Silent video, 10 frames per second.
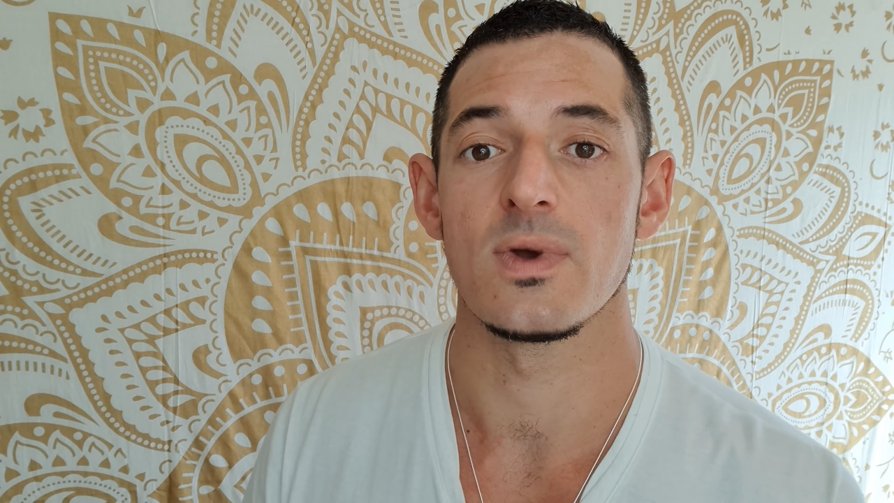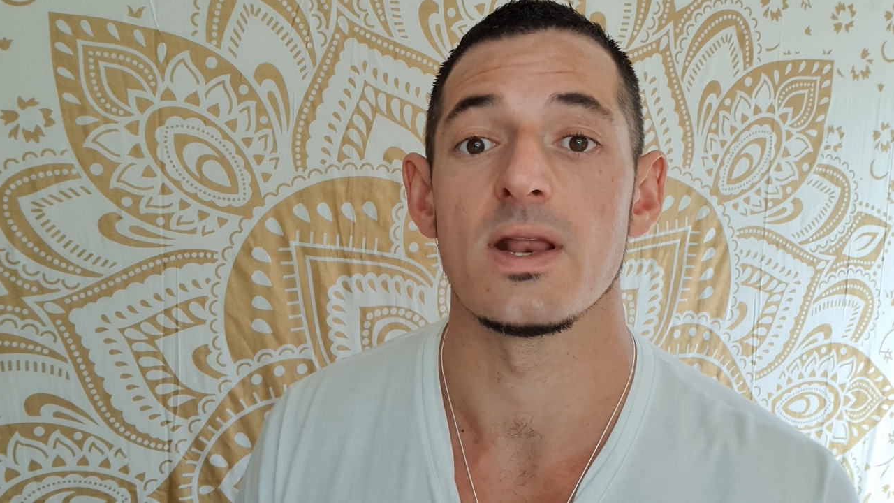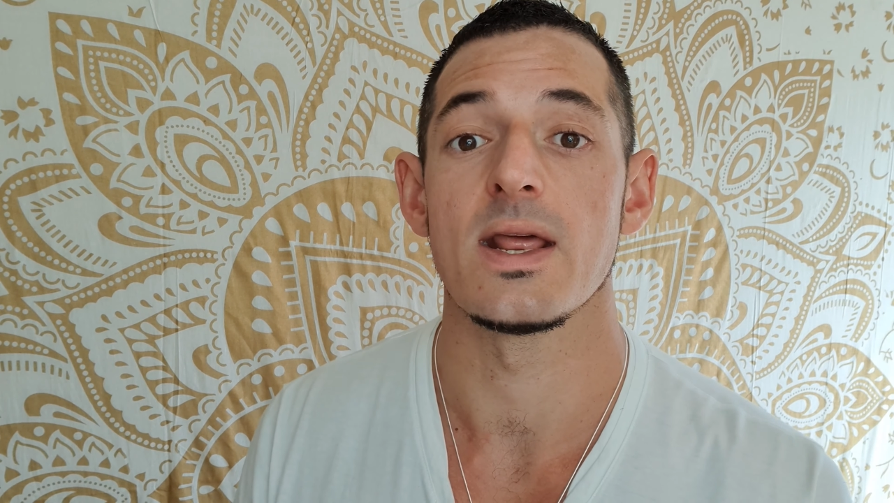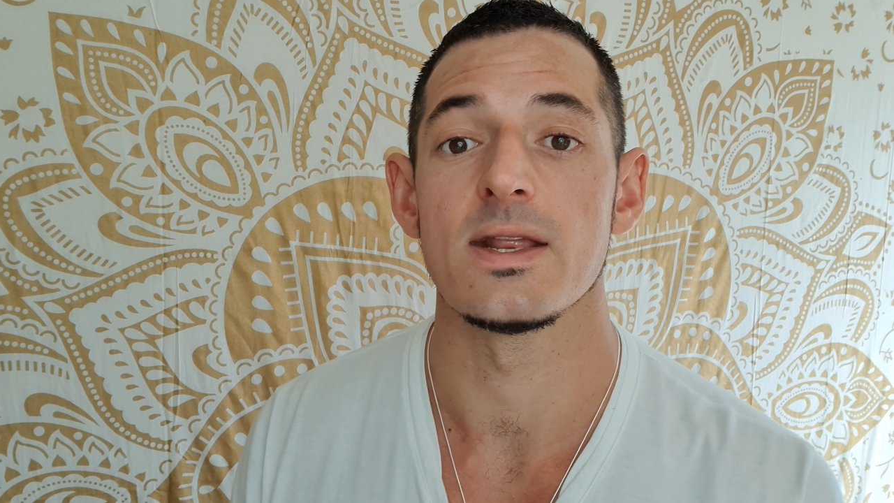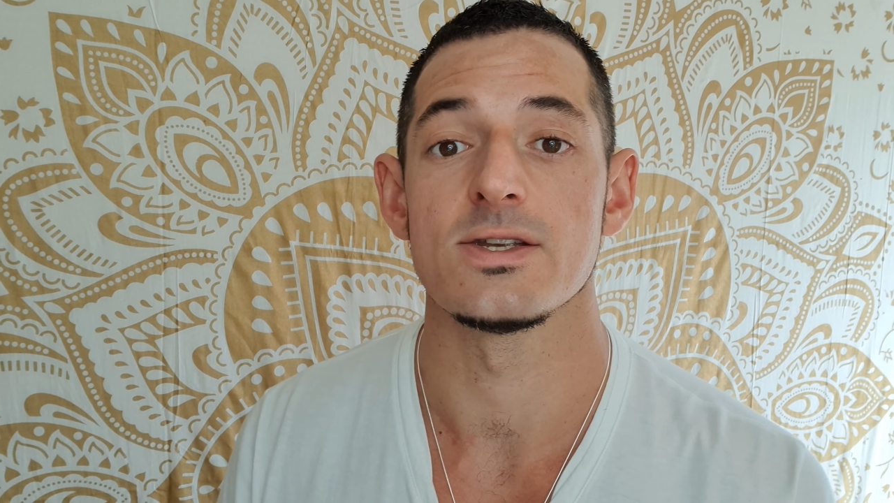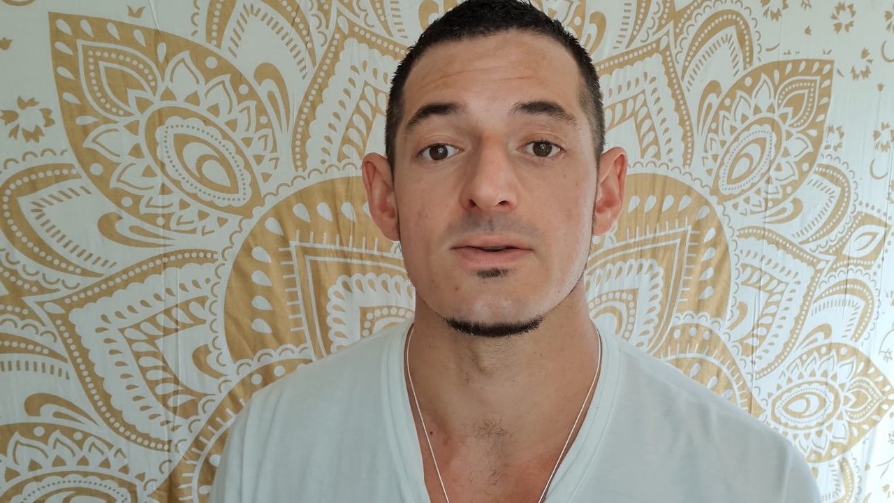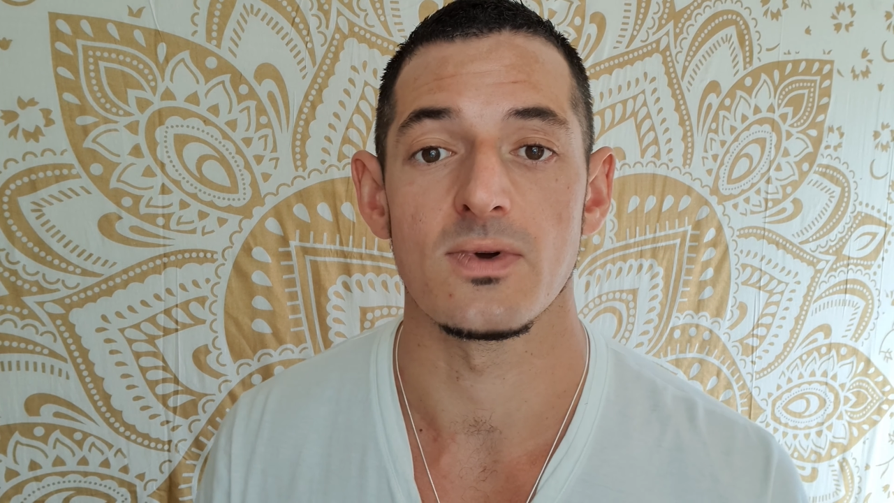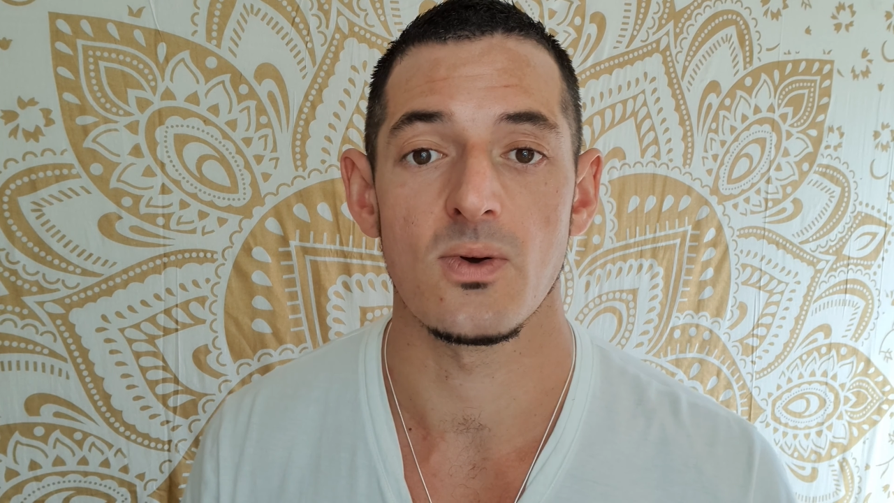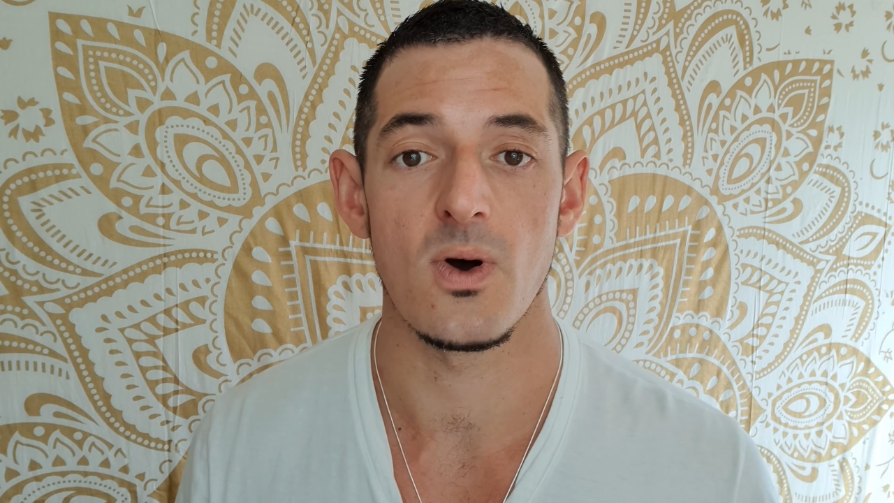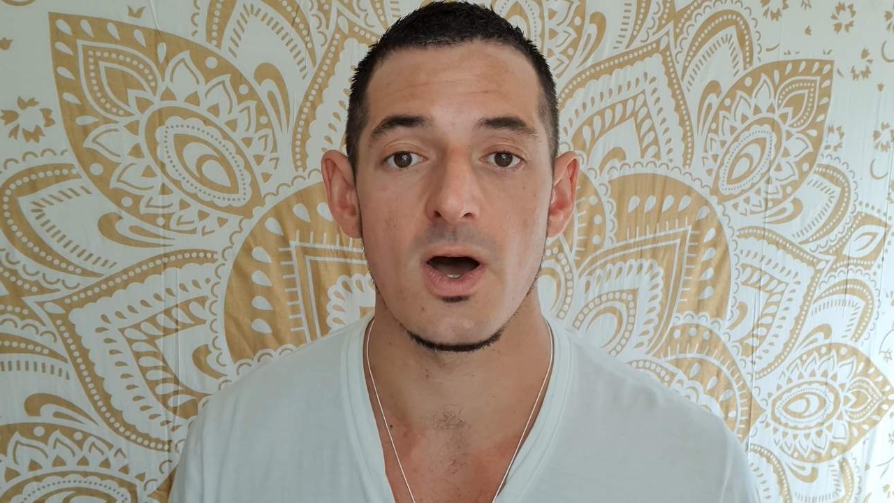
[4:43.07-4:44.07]
and energy
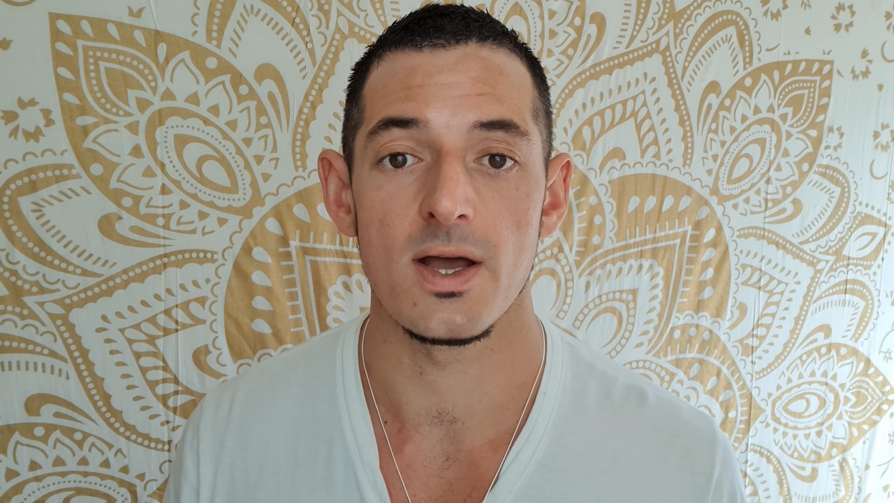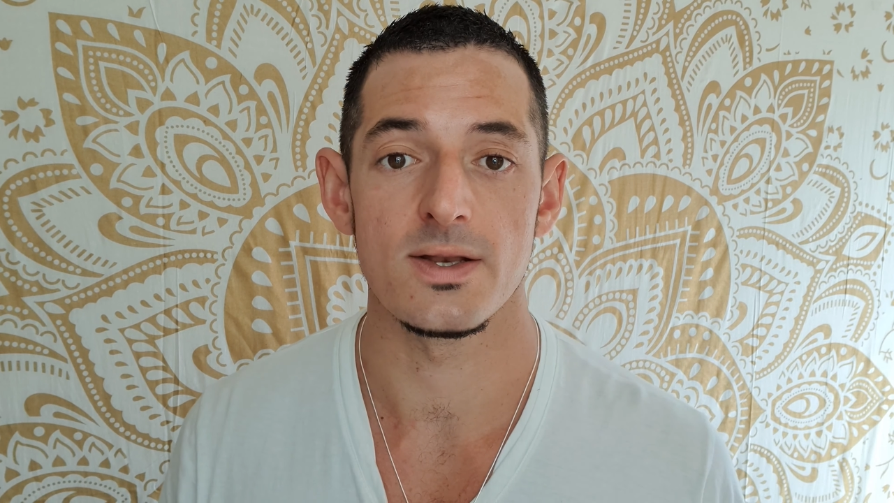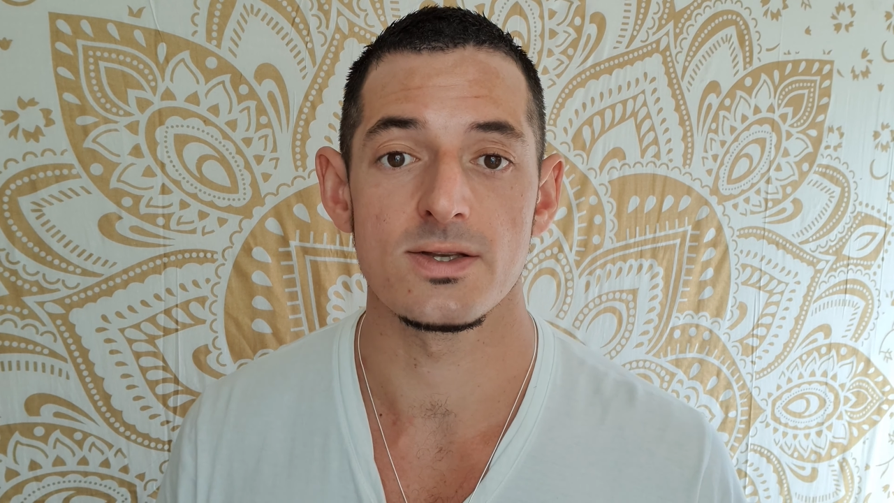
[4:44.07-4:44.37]
required